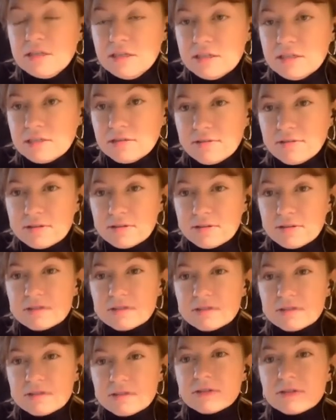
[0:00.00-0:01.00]
so the
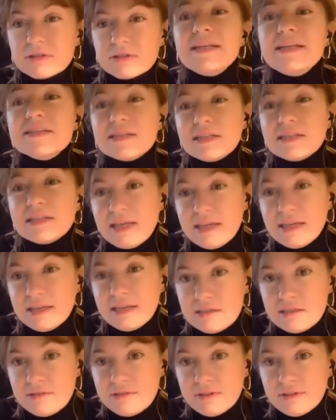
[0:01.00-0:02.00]
grammatical linking
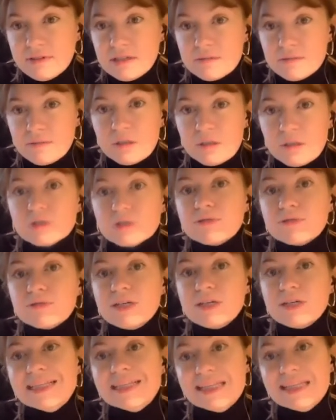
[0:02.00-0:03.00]
device, which already
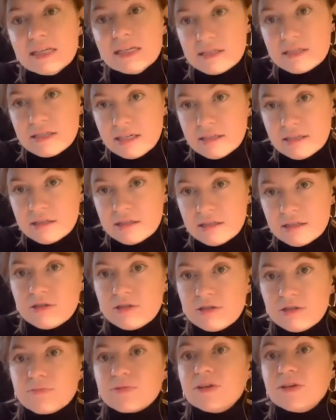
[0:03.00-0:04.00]
links it to the
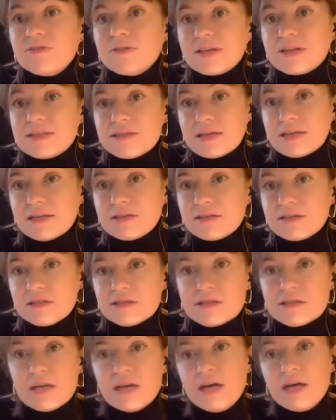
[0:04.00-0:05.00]
previous sentence.